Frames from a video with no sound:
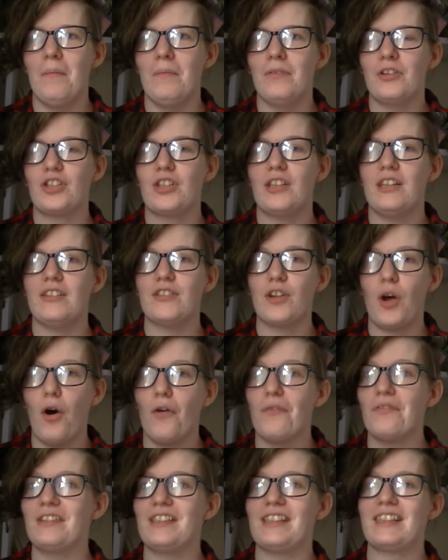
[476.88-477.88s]
Um,
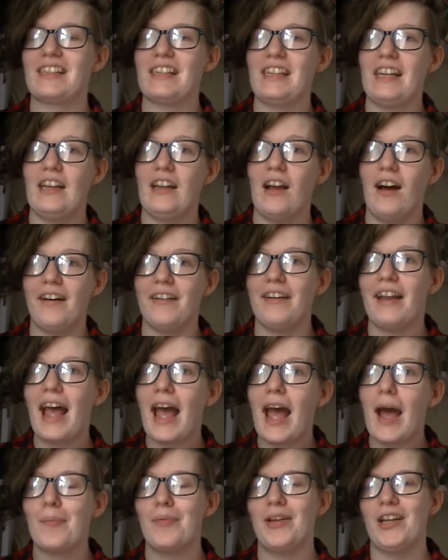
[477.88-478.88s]
she is obviously
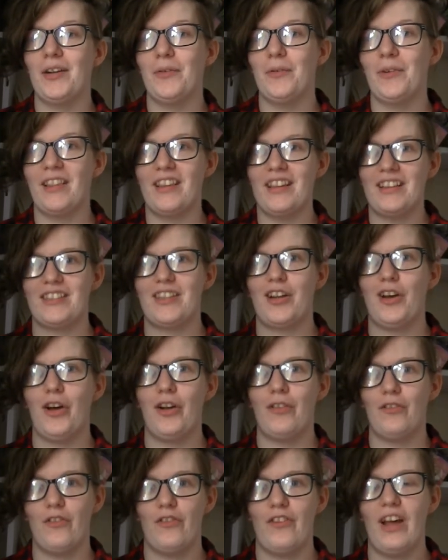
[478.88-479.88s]
unhappy with
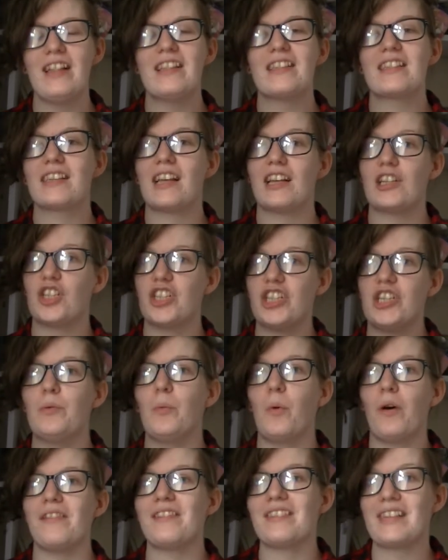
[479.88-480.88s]
this turn of events,
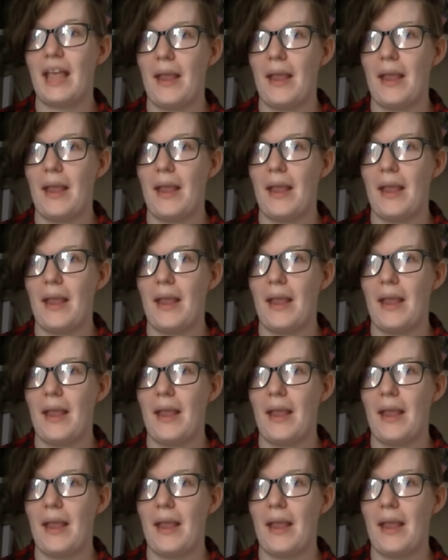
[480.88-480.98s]
and she